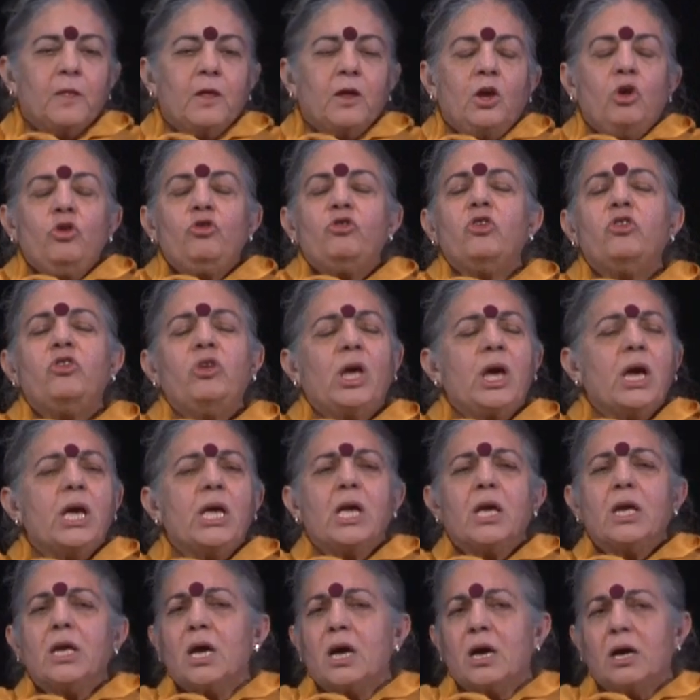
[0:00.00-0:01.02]
he says,
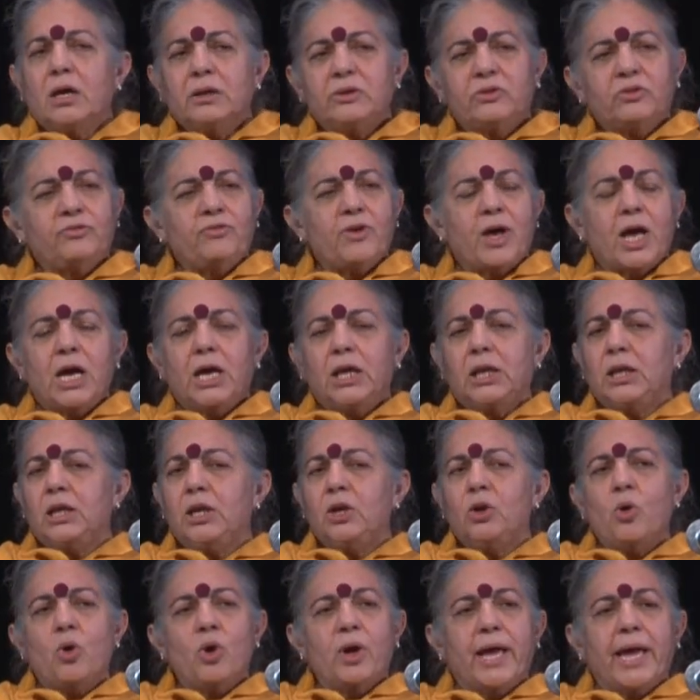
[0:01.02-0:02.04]
yeah, it's
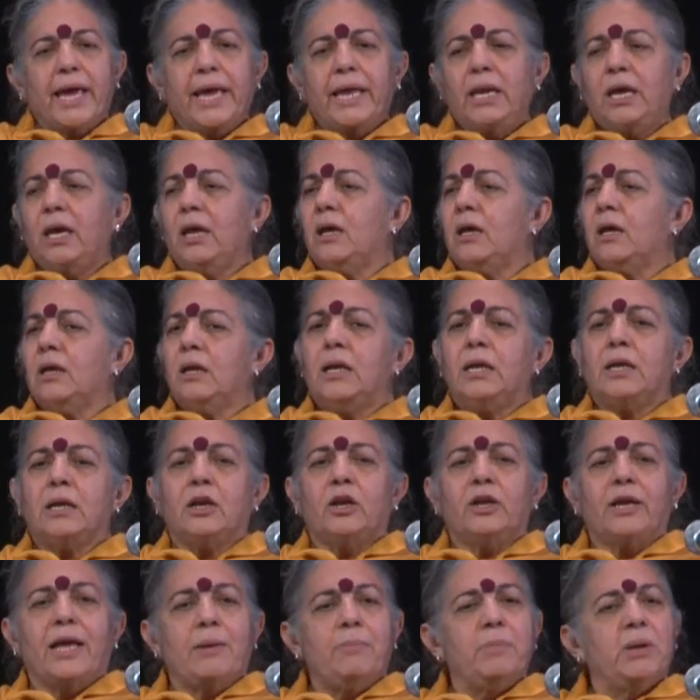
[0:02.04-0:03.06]
fine, organic and a
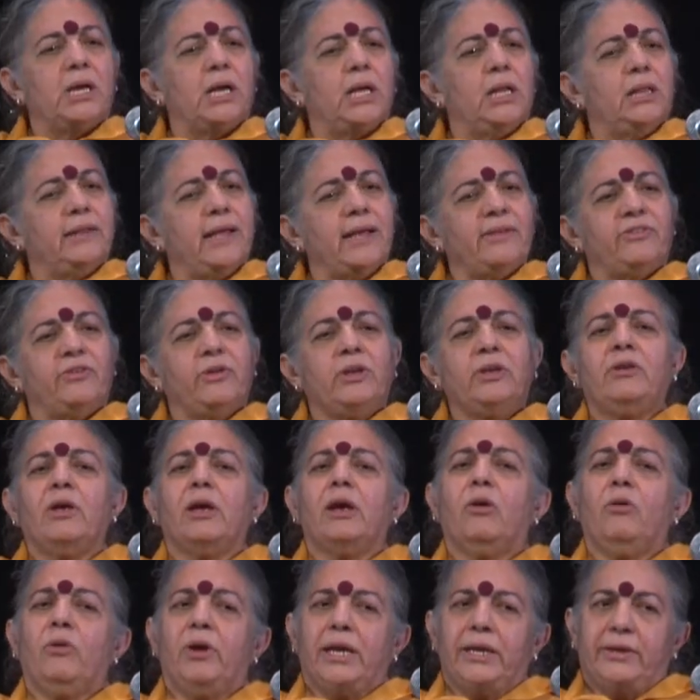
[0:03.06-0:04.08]
little chemical, that's
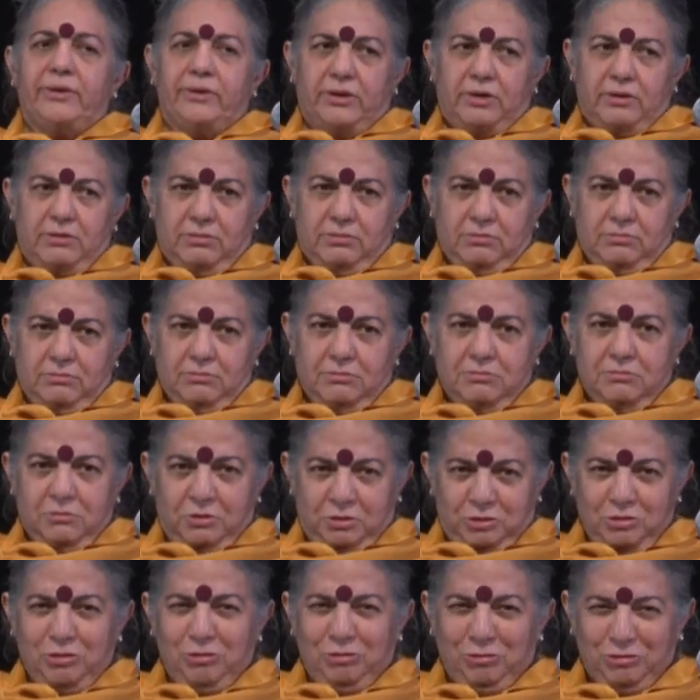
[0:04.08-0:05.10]
integrated.
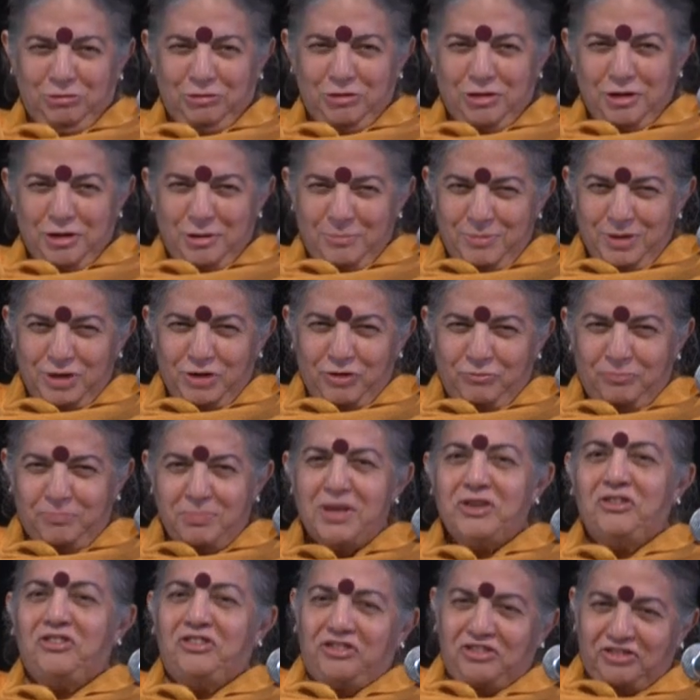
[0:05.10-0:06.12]
A bit of
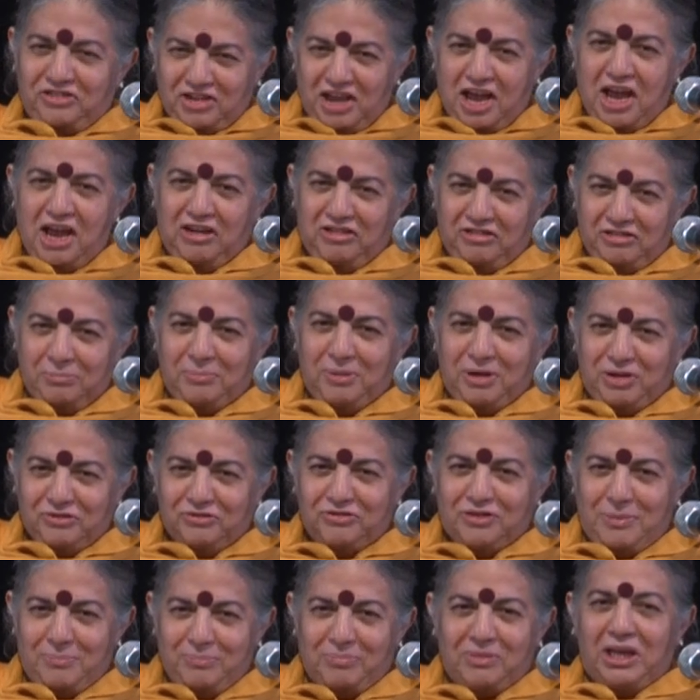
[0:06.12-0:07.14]
pesticides, a bit
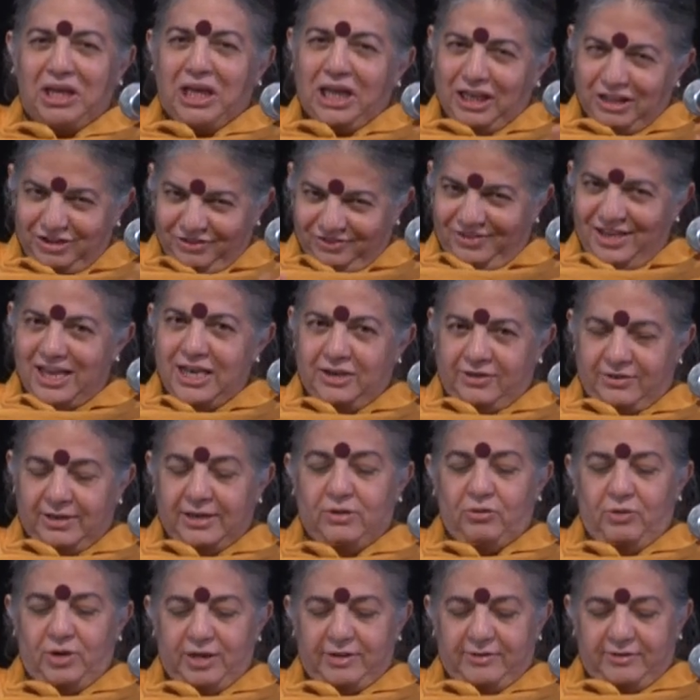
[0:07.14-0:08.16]
of something else,
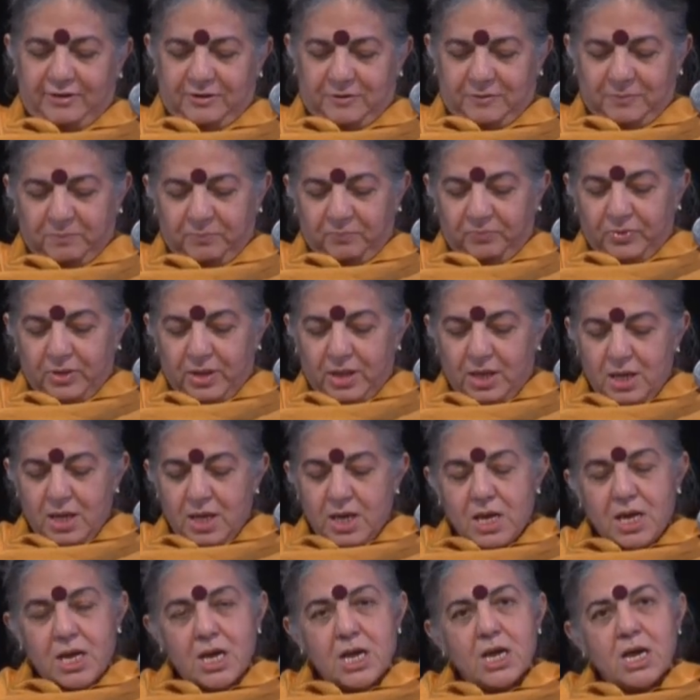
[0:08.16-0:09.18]
integrated.
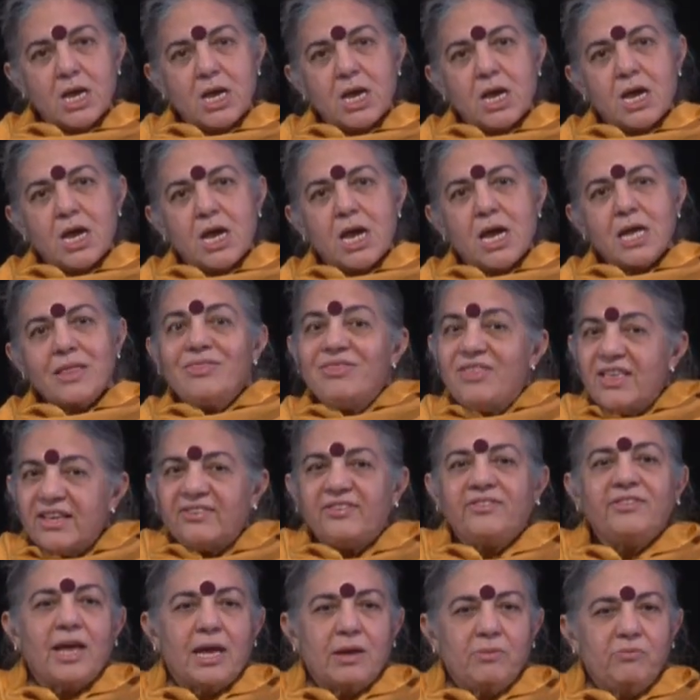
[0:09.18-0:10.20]

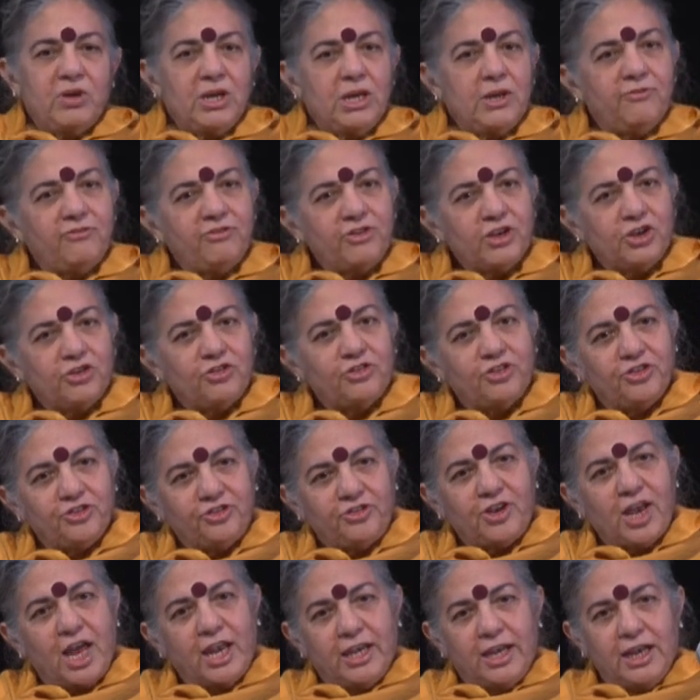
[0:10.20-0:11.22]
This time when he finished the
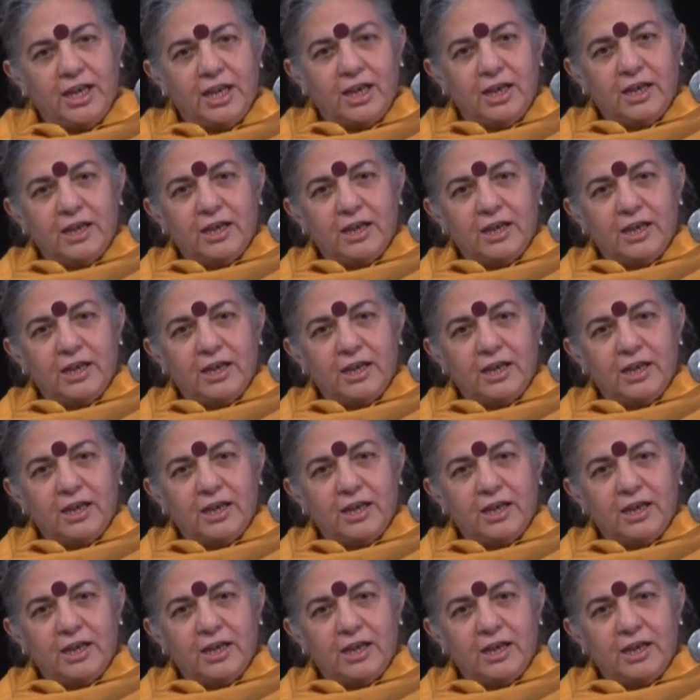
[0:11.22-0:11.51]
study,